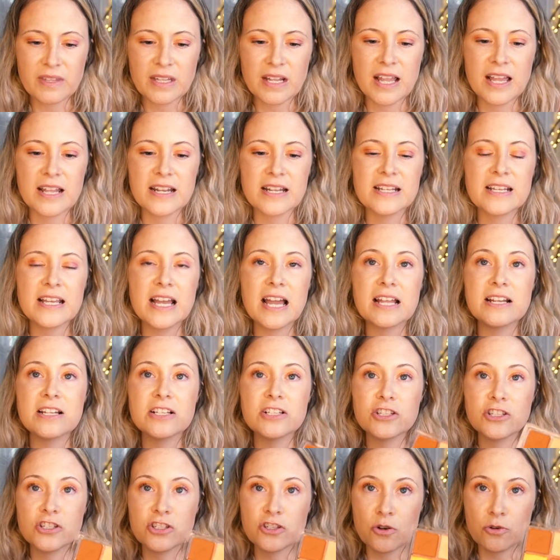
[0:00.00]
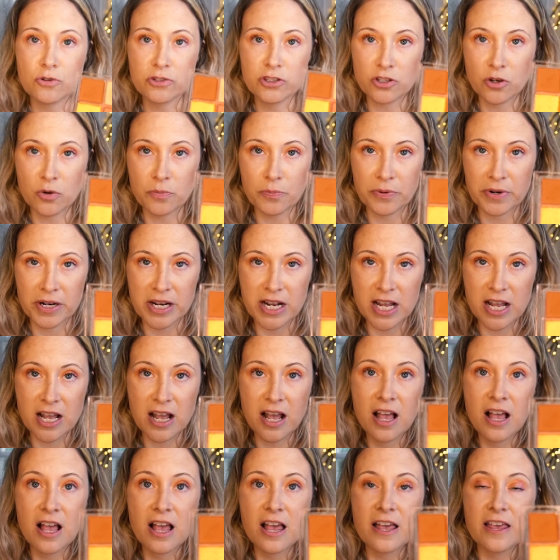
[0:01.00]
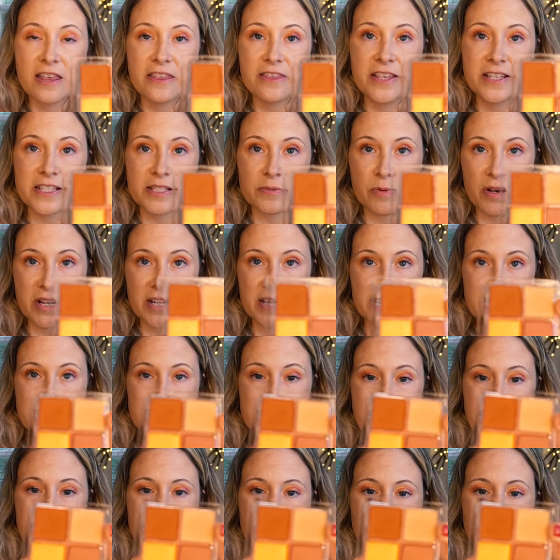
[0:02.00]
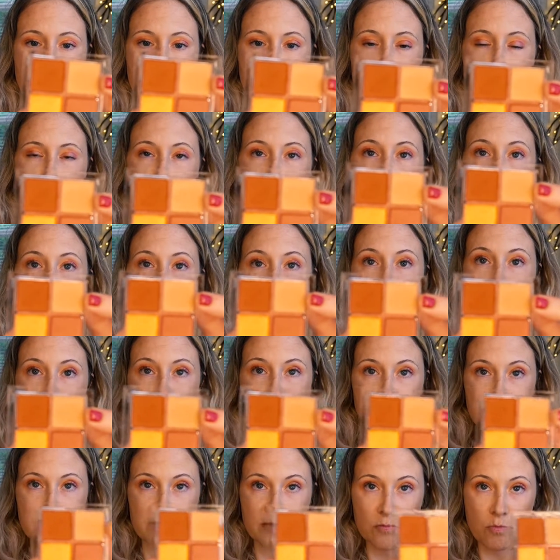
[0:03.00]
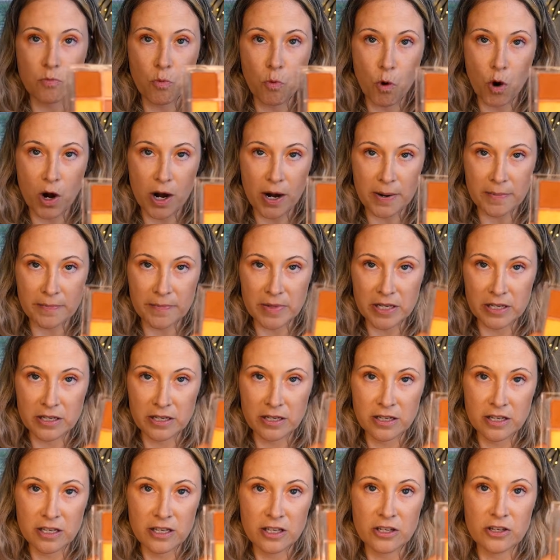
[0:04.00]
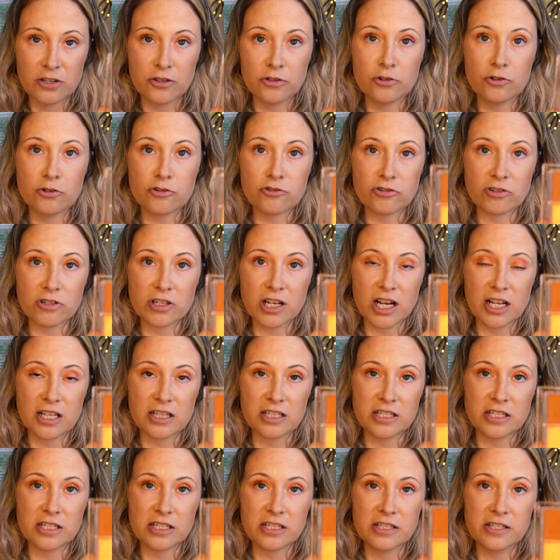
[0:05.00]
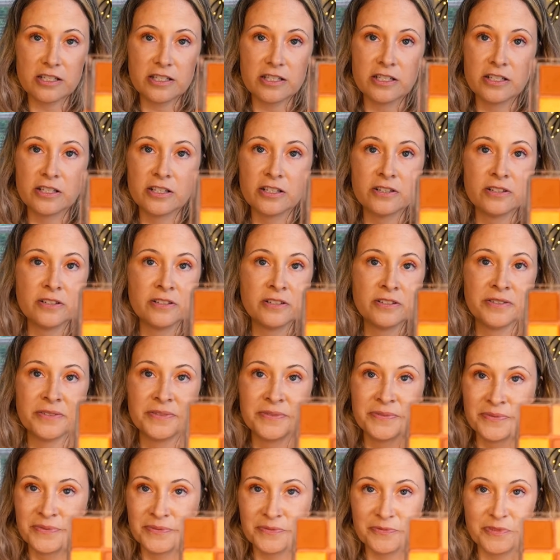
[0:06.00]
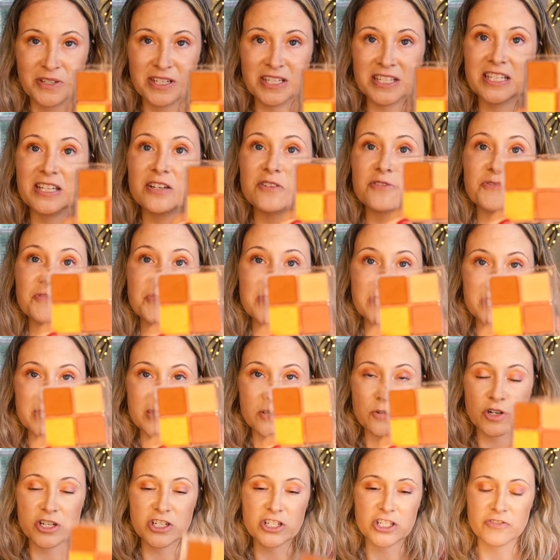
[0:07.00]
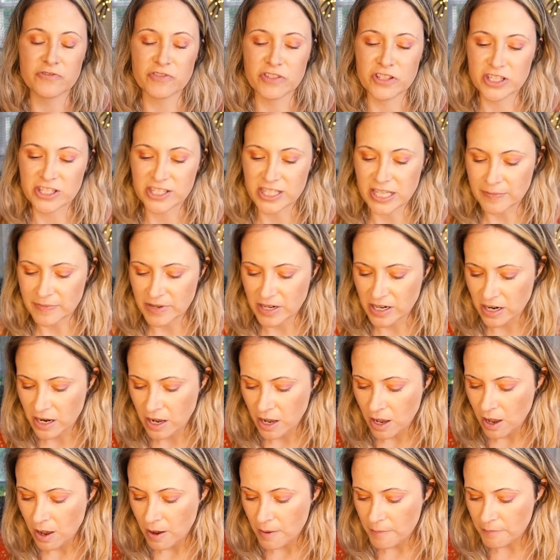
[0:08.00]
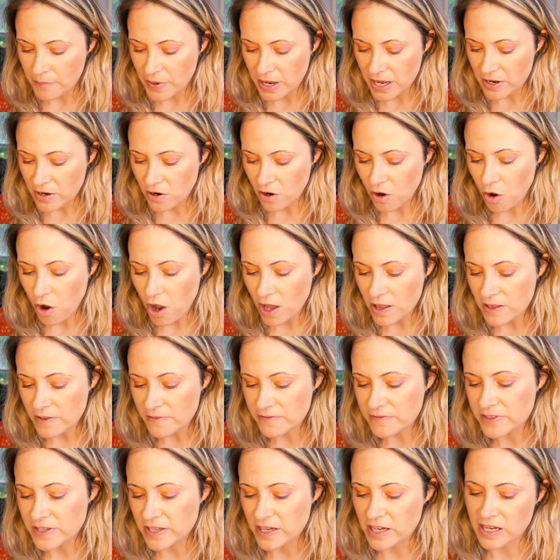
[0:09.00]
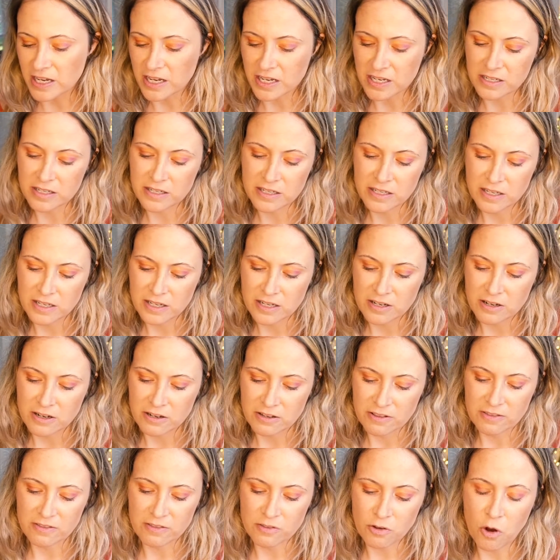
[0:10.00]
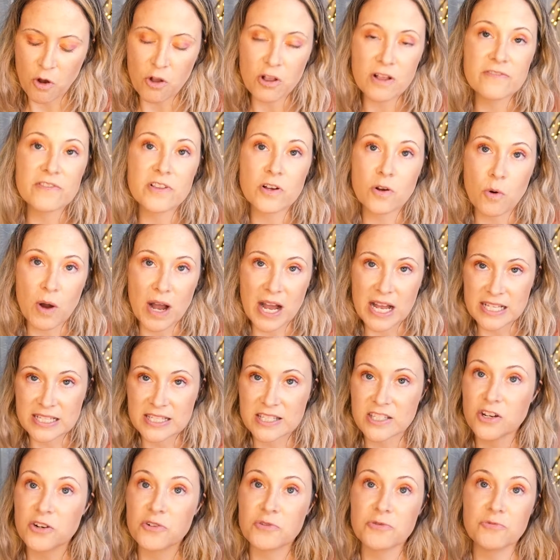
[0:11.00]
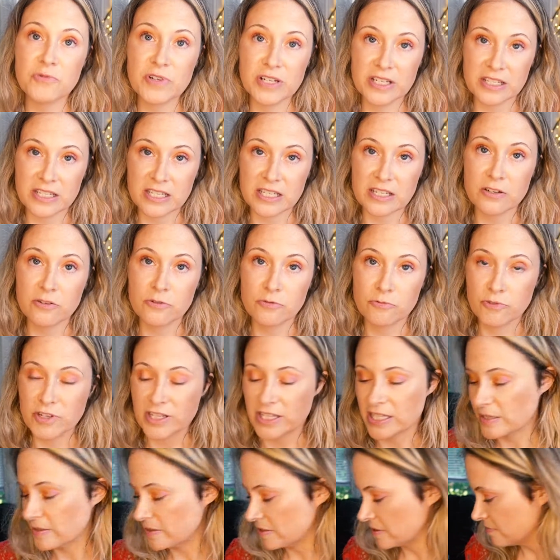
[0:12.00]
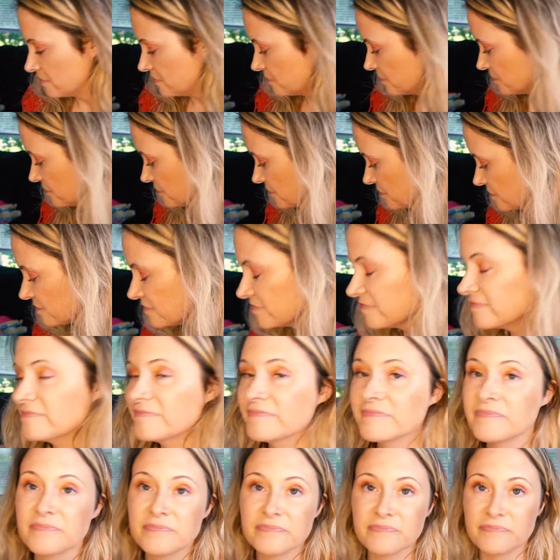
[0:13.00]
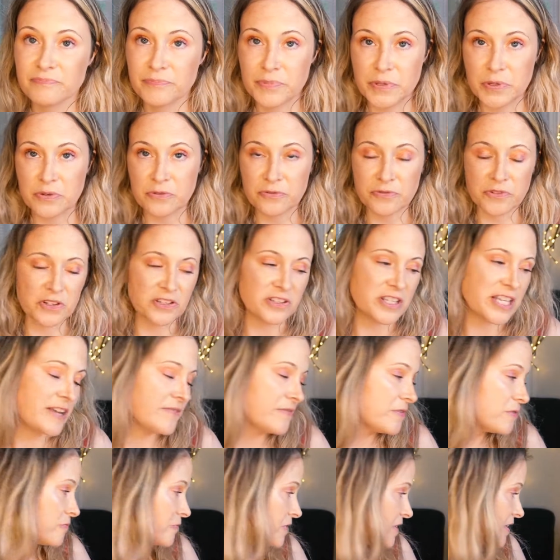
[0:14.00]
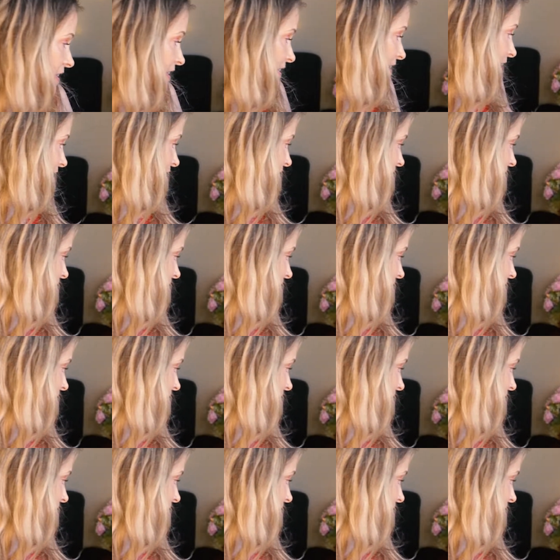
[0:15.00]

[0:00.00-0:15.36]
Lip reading: and again, so, so pretty. This one is like those really, really warm neutral colors, really, really gorgeous for the summer. But all of the quads are really, really beautiful. They have a really nice